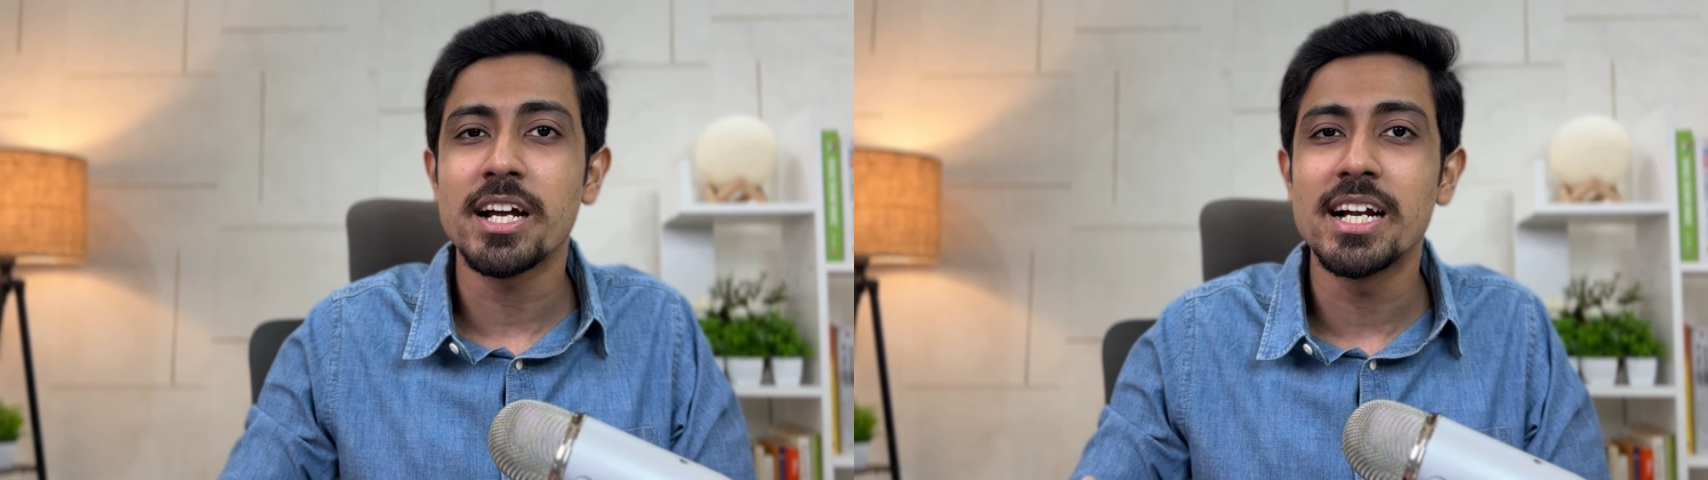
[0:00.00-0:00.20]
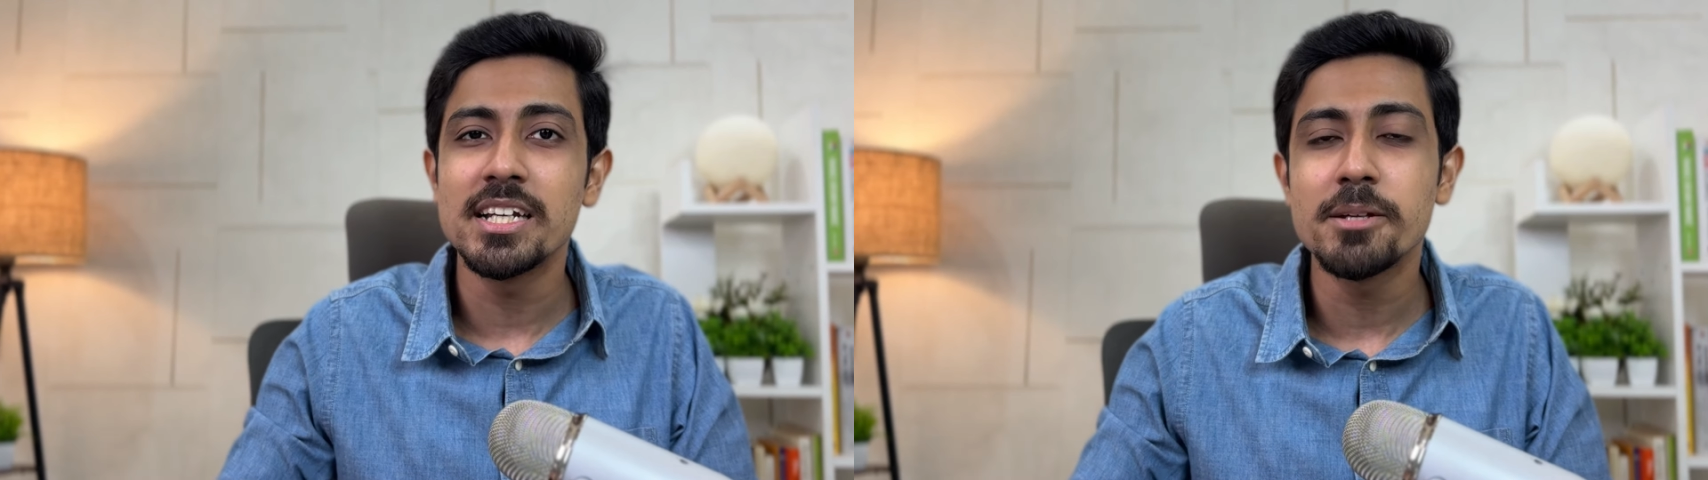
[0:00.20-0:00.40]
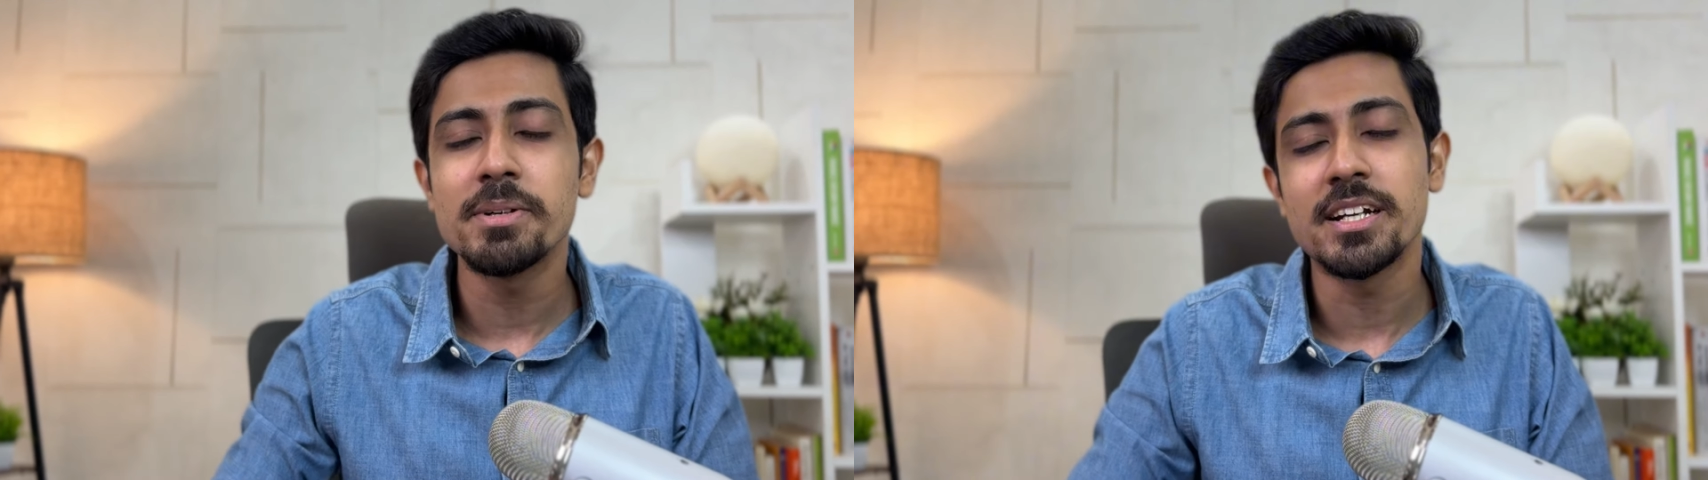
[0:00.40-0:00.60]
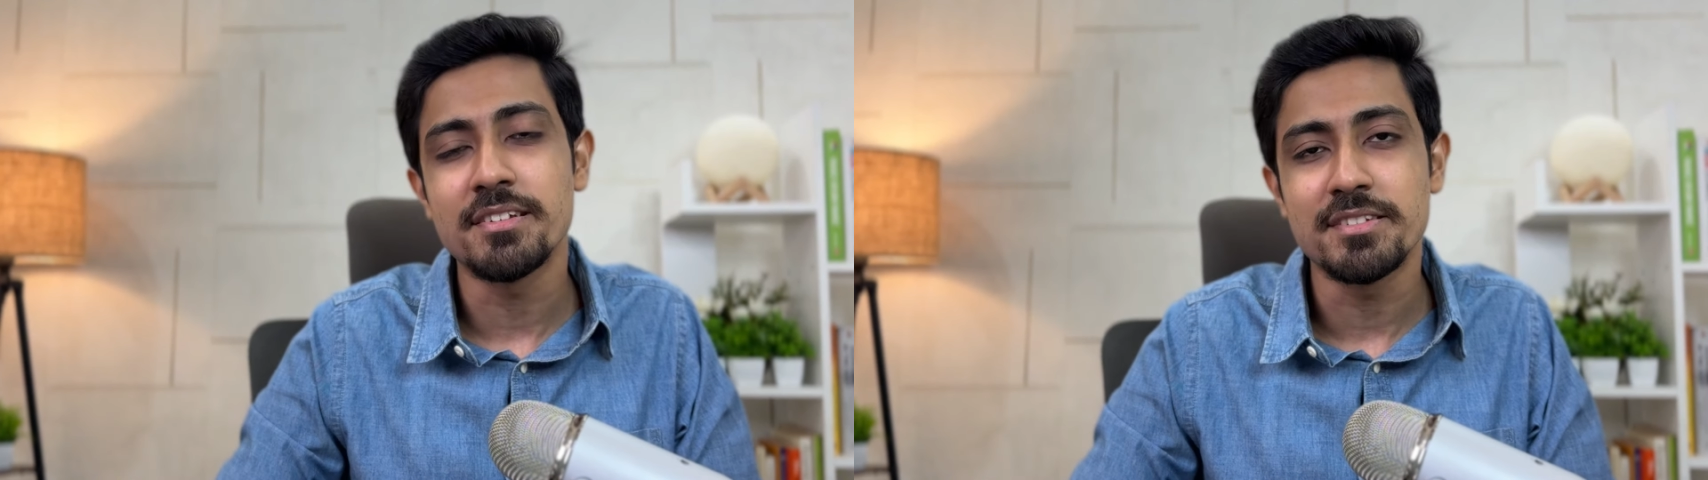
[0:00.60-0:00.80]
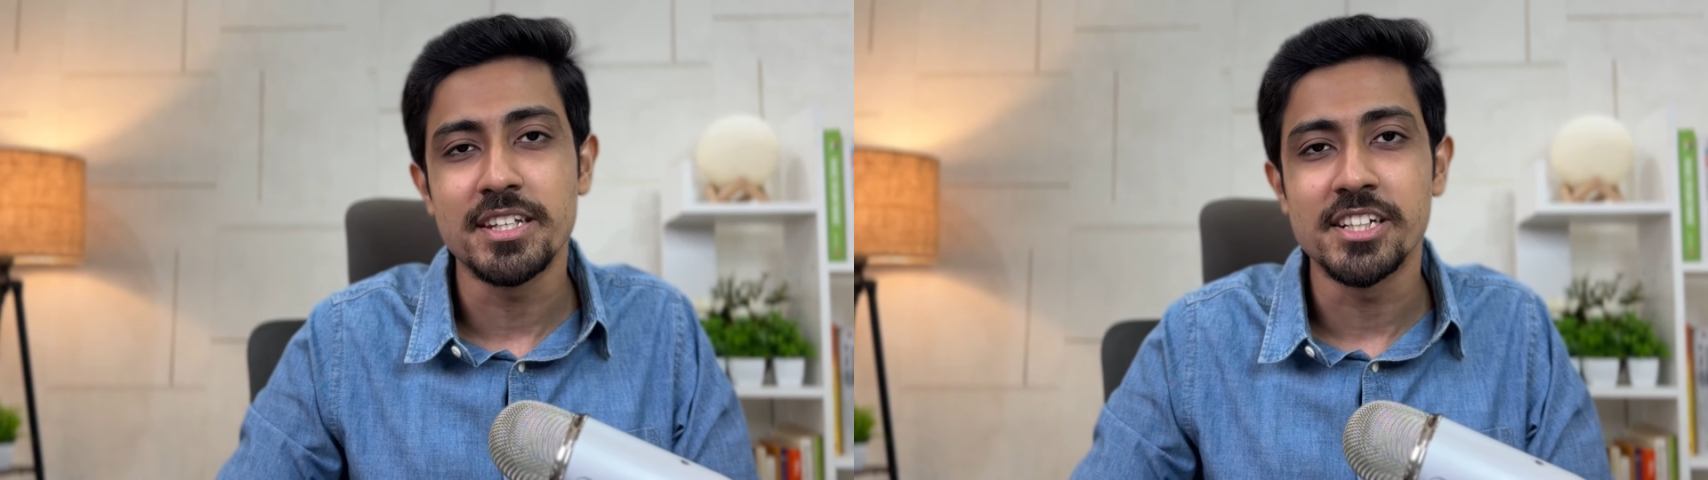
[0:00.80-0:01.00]
ultimate
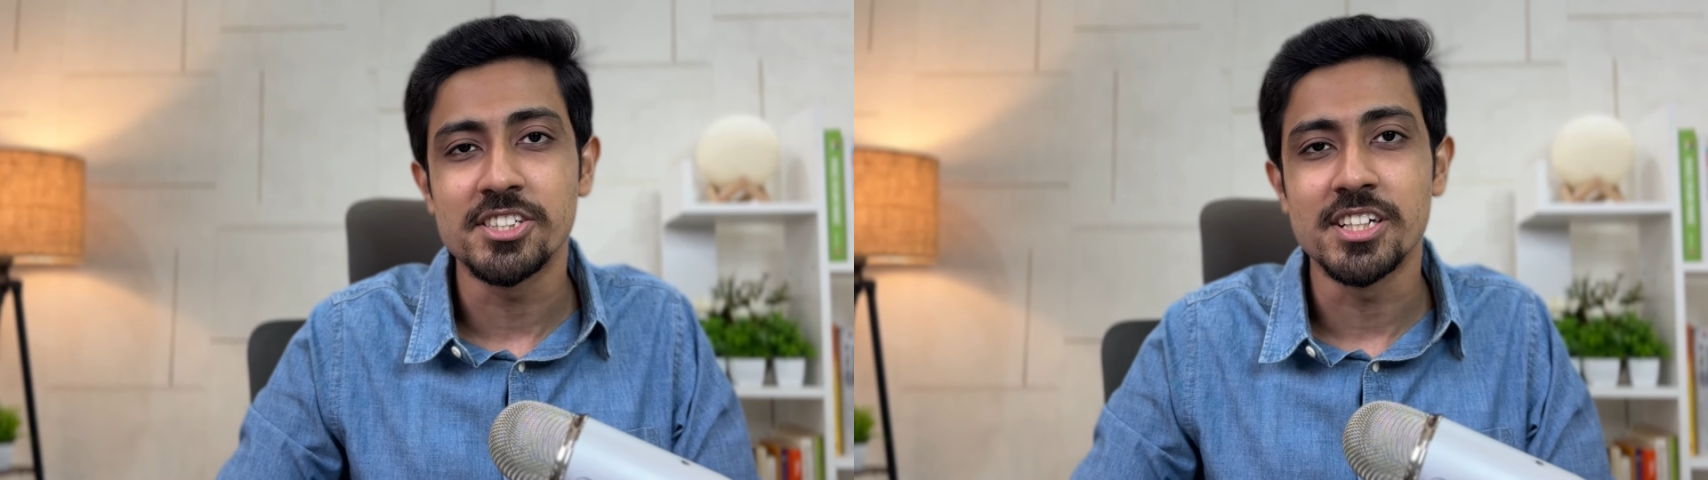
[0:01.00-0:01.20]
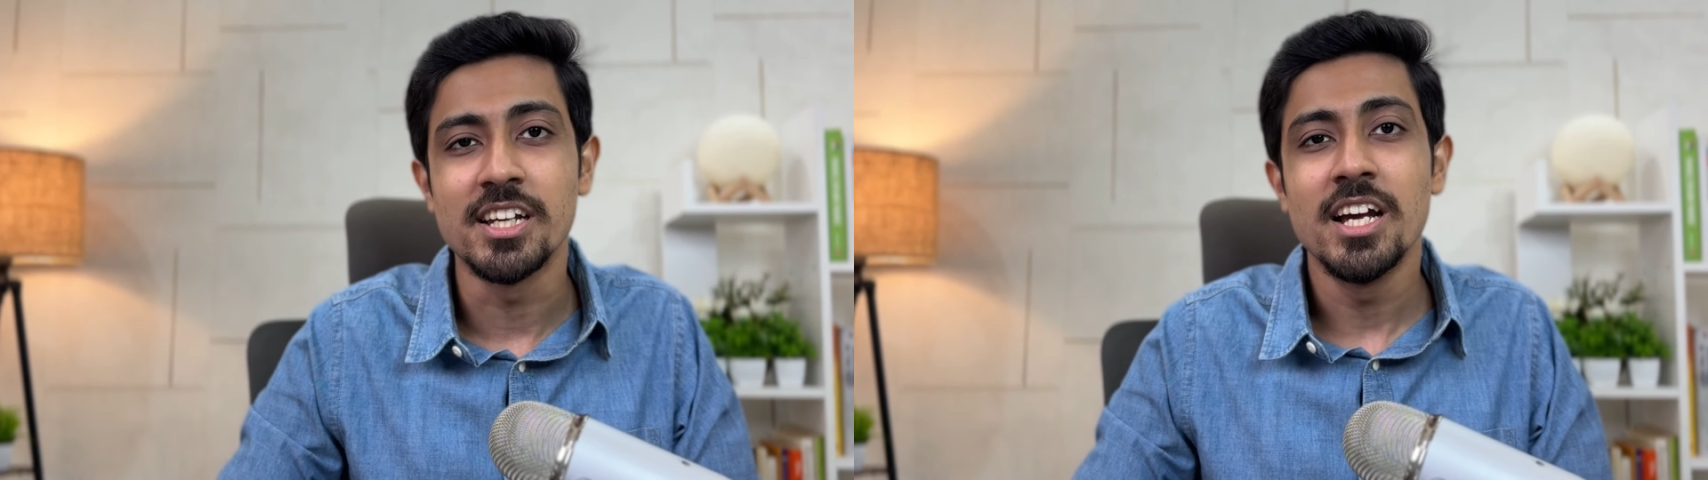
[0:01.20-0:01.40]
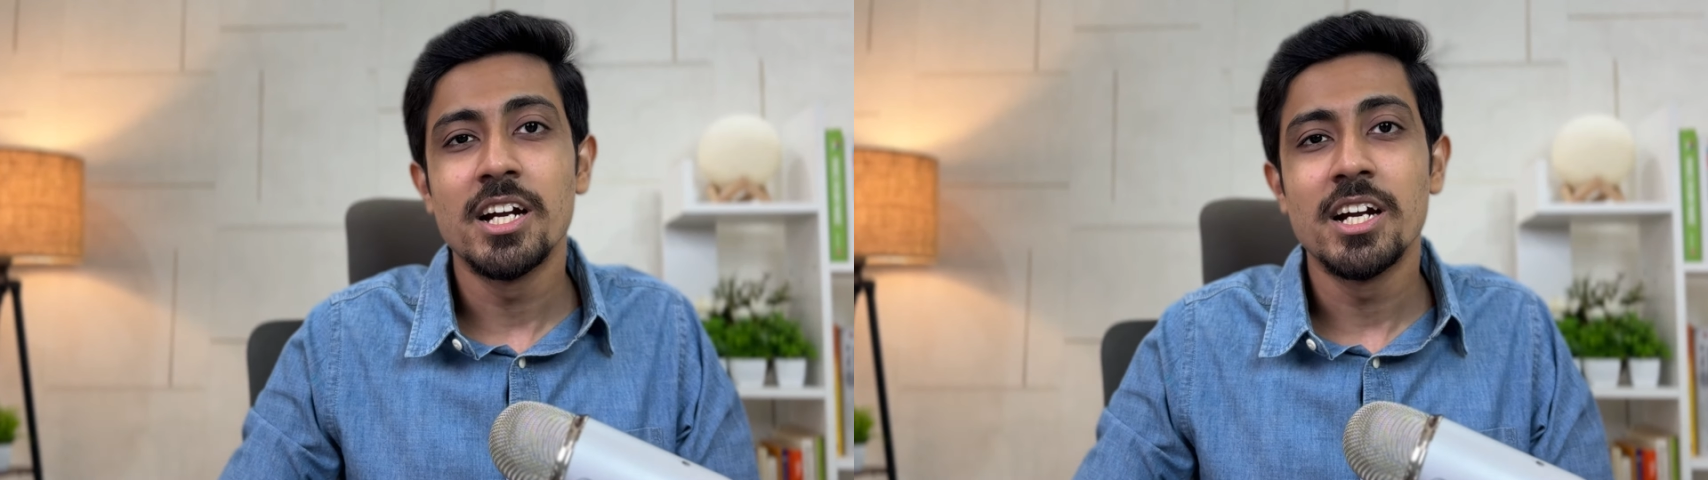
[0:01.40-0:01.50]
destination